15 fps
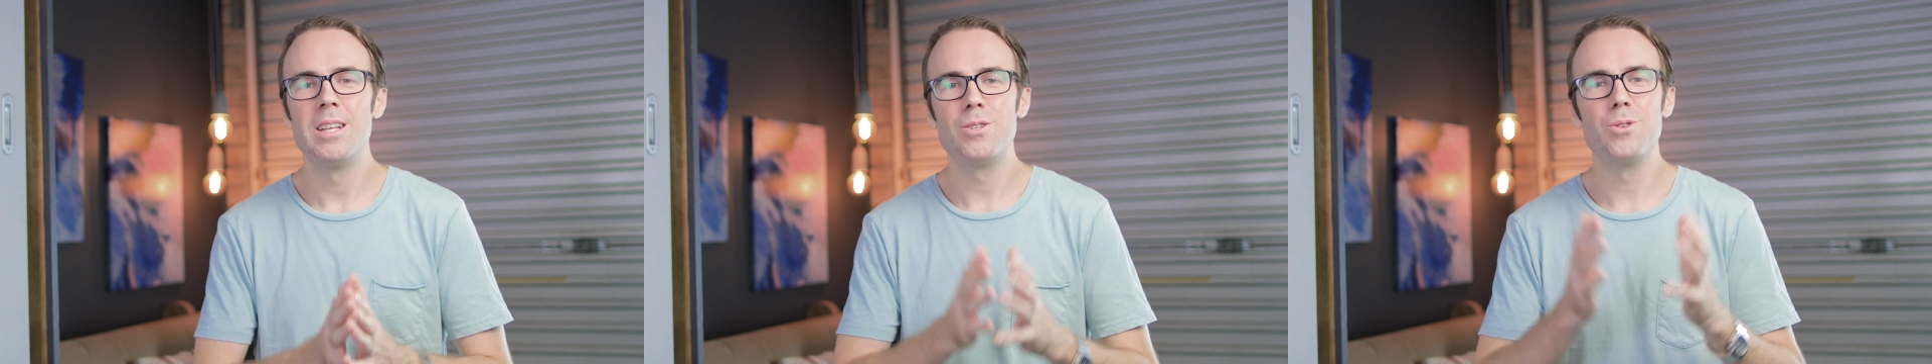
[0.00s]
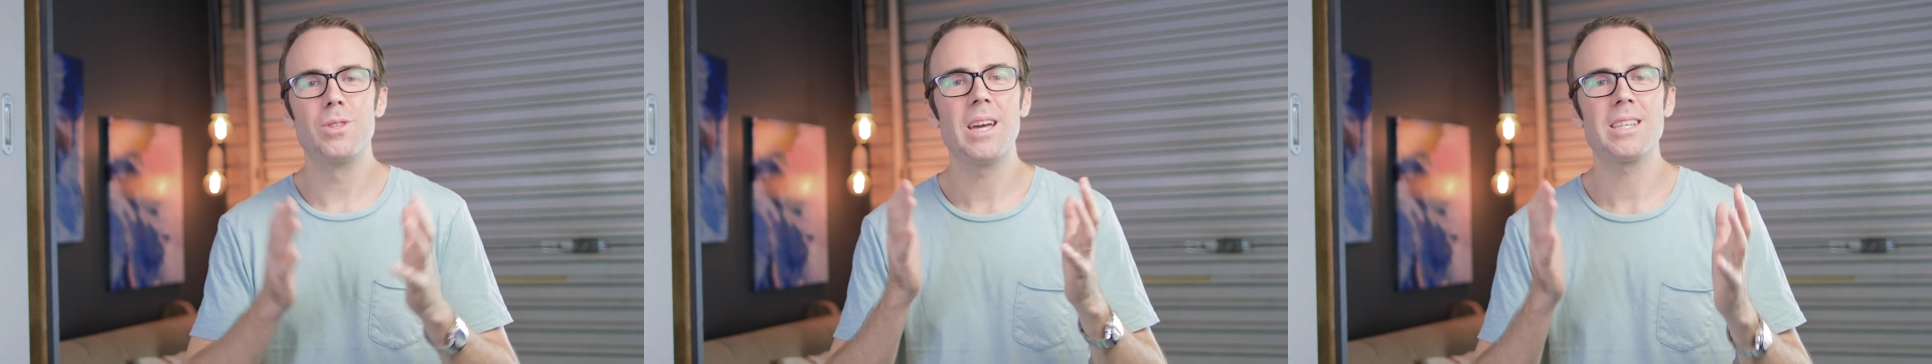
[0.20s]

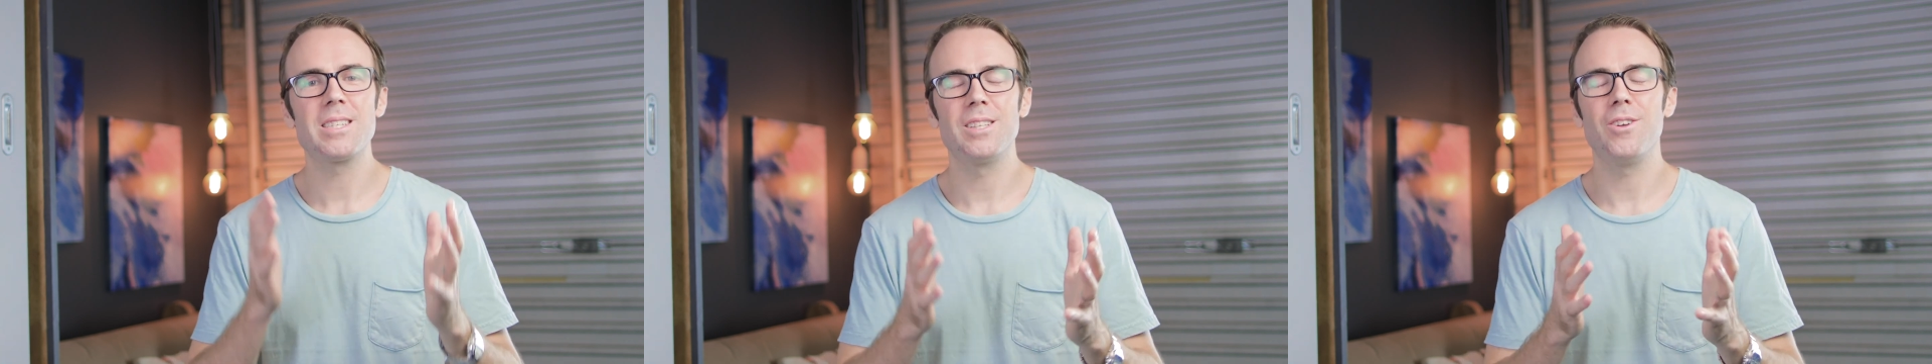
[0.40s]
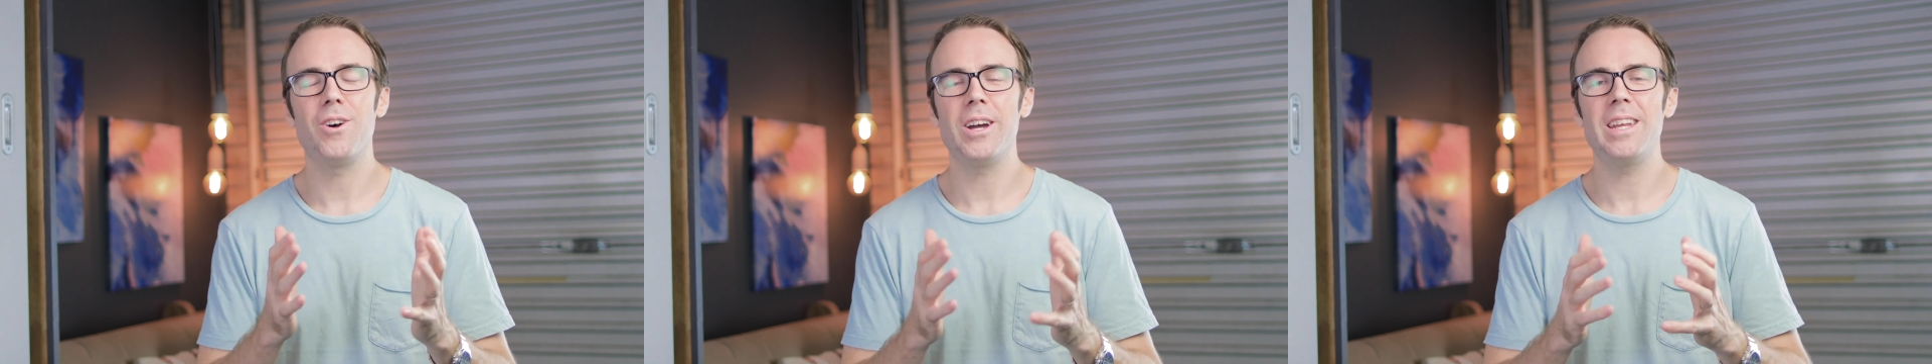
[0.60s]

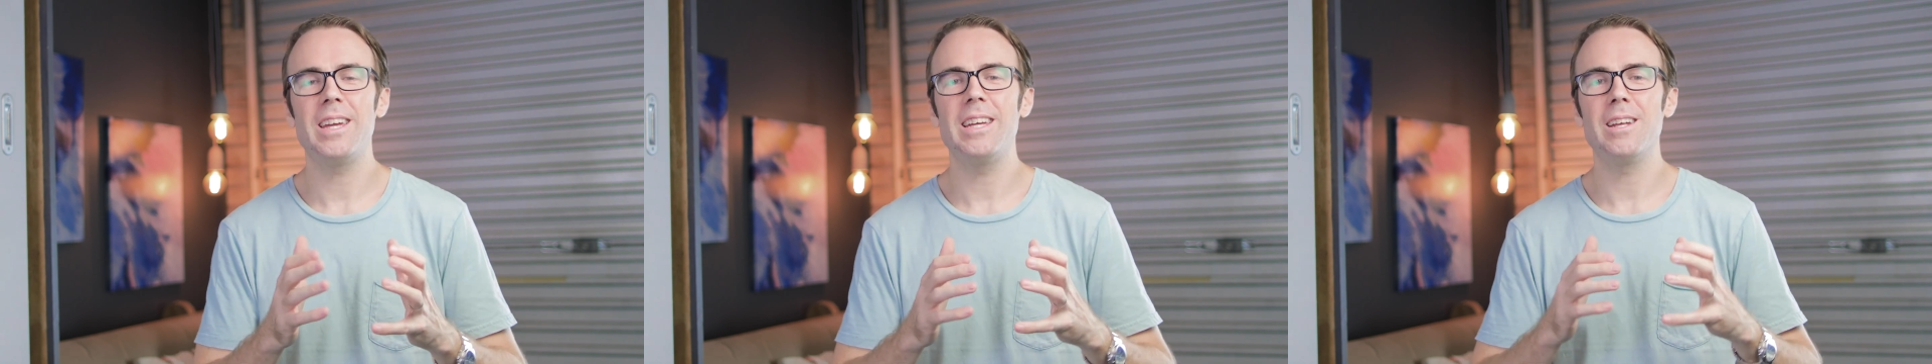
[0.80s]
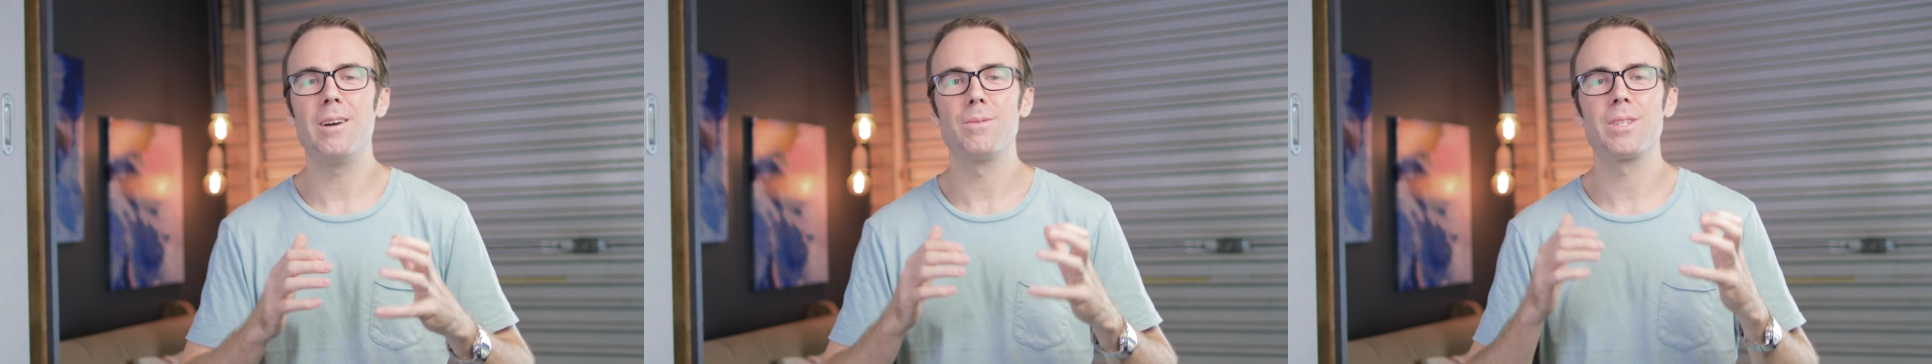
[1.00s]

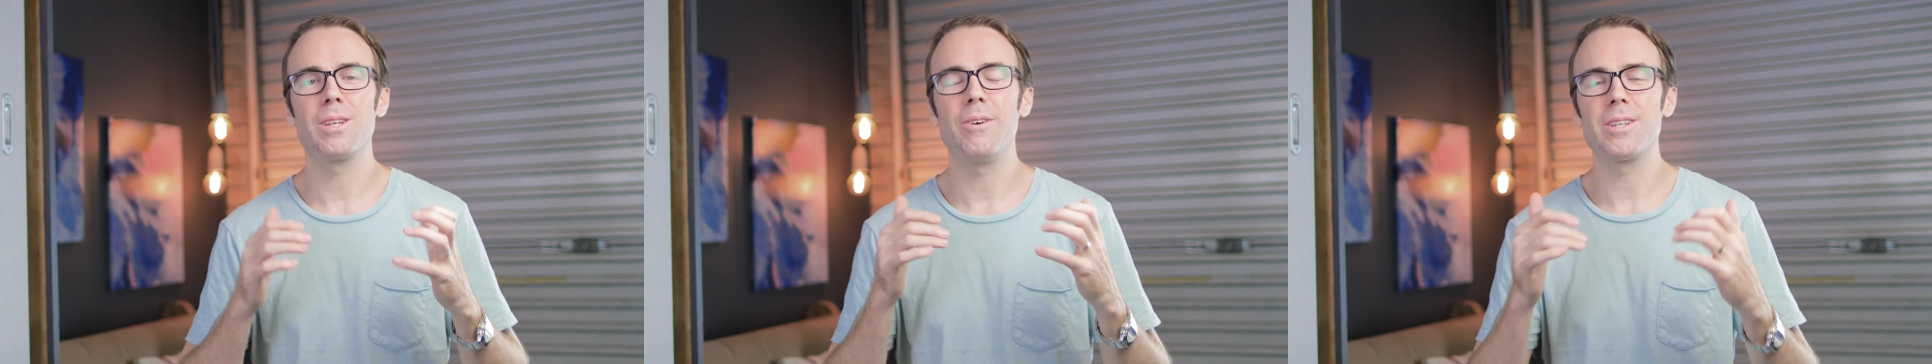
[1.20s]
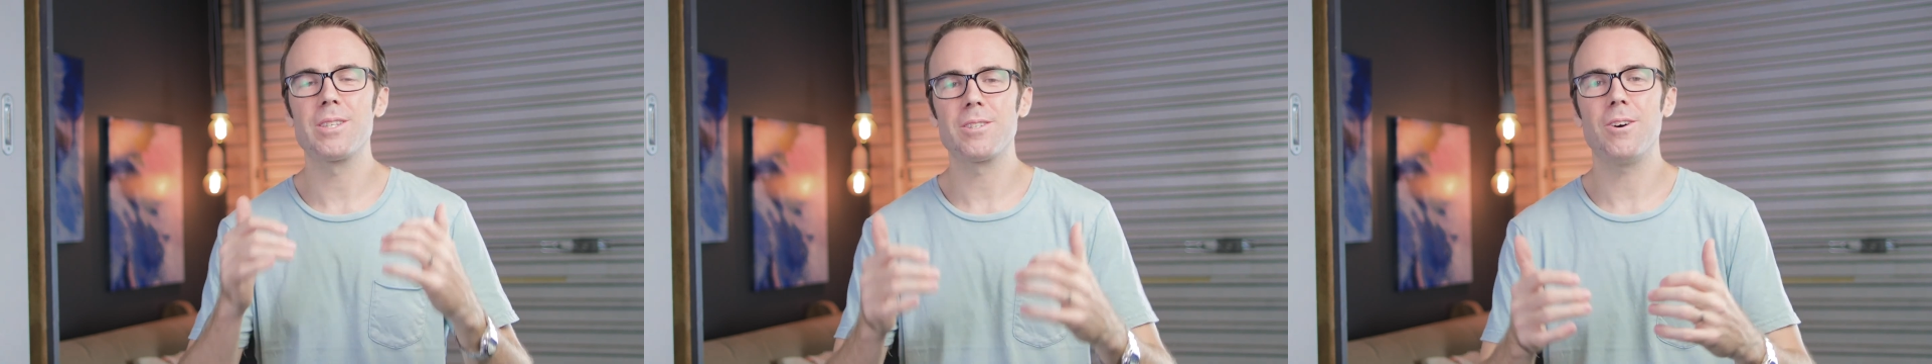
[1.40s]
2019, I'm
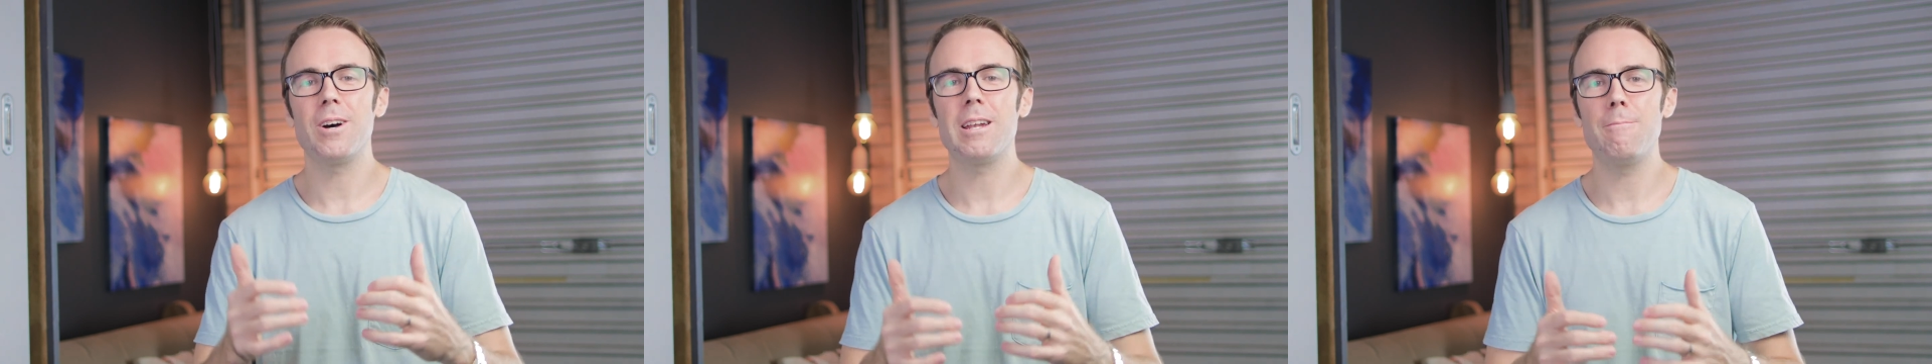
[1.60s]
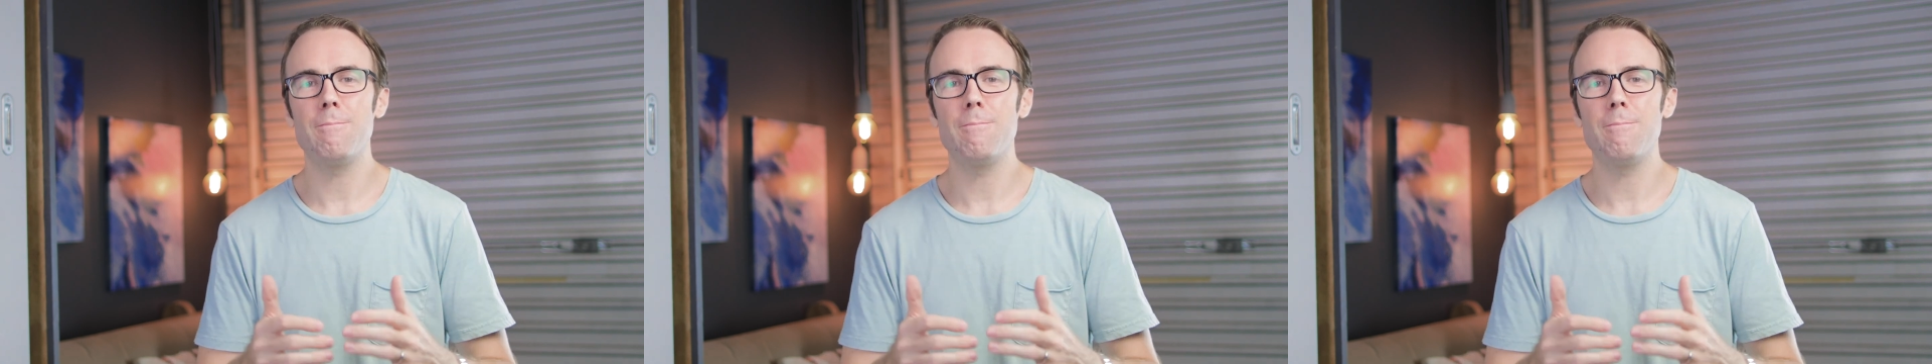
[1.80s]
so excited